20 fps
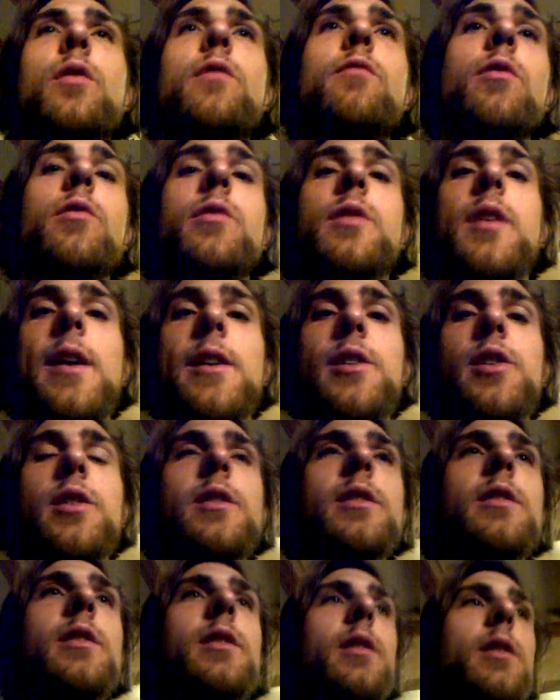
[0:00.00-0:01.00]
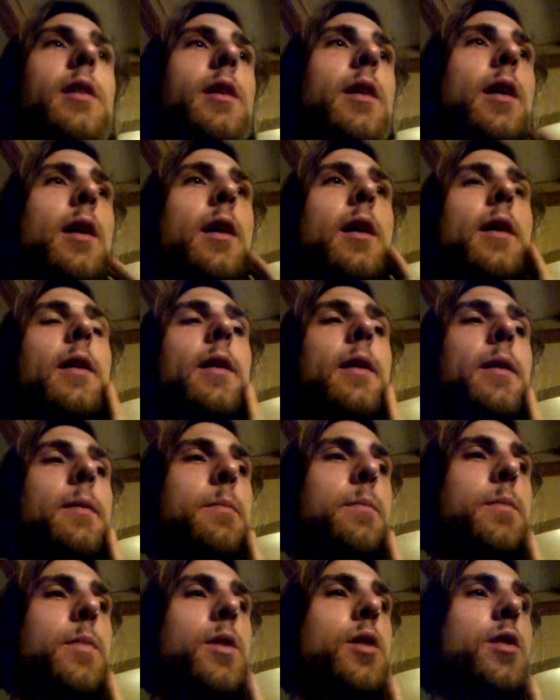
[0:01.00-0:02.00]
pole of rotation,
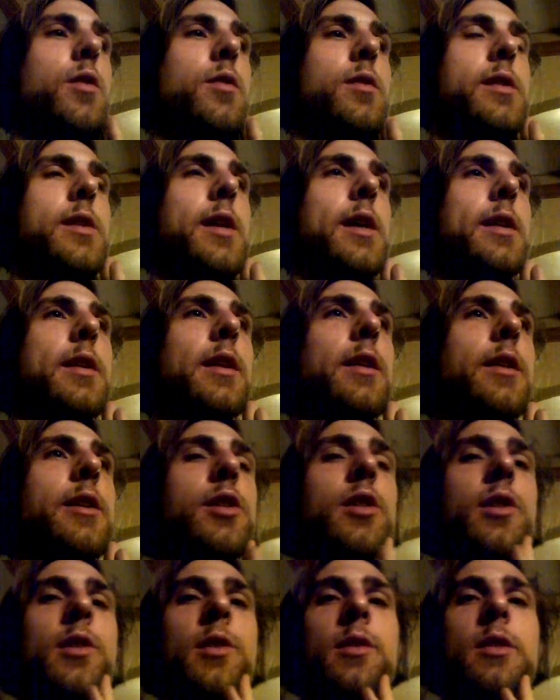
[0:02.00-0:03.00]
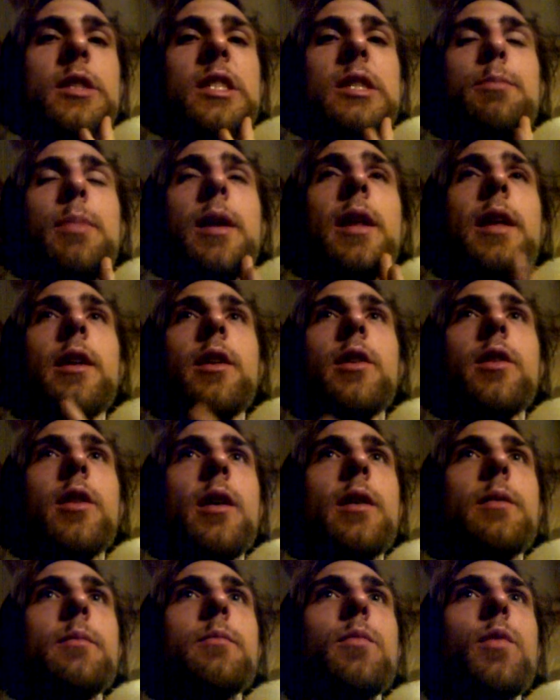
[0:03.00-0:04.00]
um, you're technically just spinning.
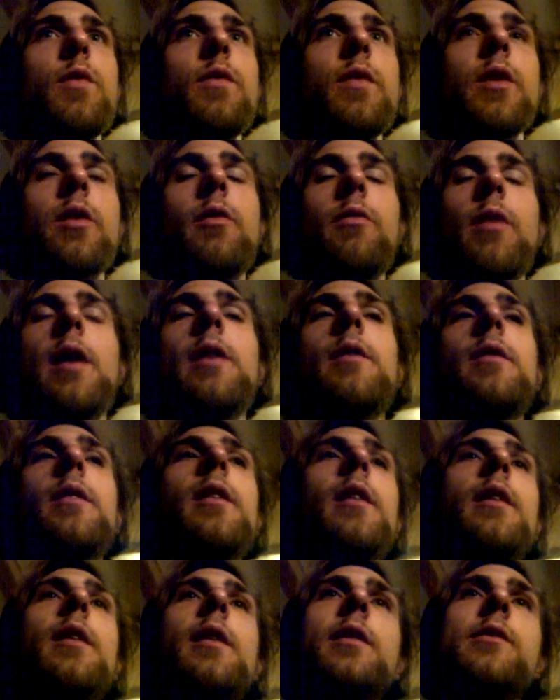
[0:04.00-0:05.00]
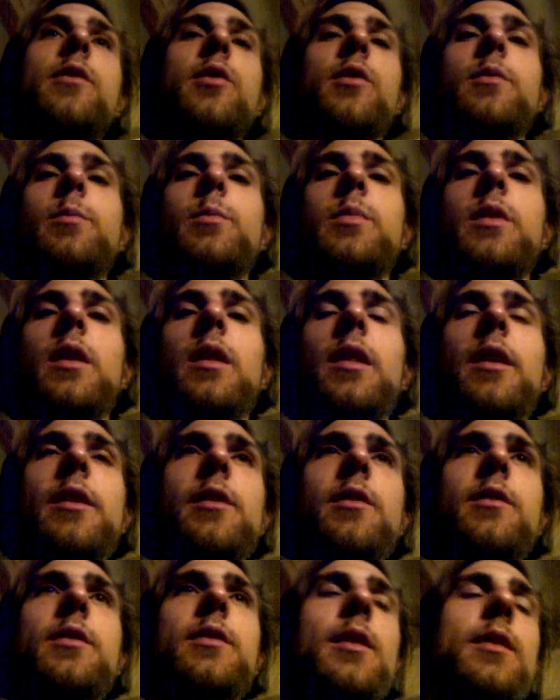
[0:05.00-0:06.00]
You're not moving around in terms of
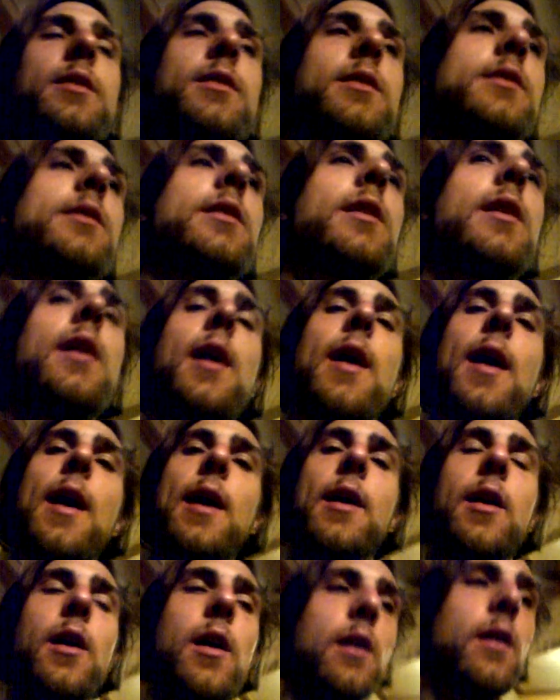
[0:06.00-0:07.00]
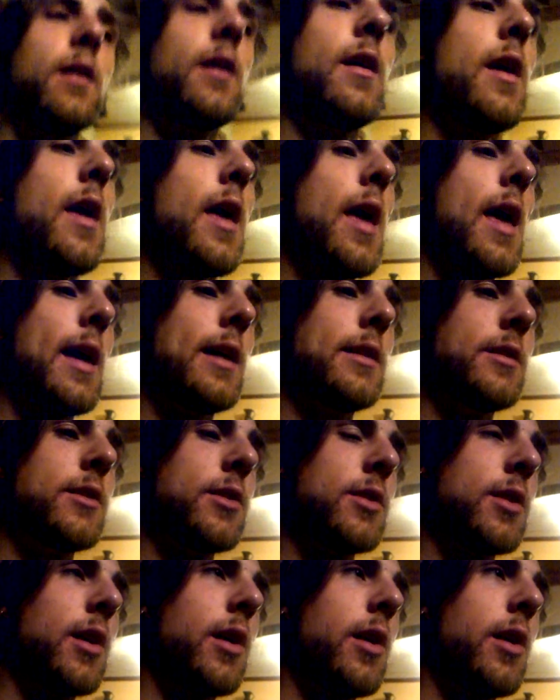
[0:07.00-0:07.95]
linear sense at all. And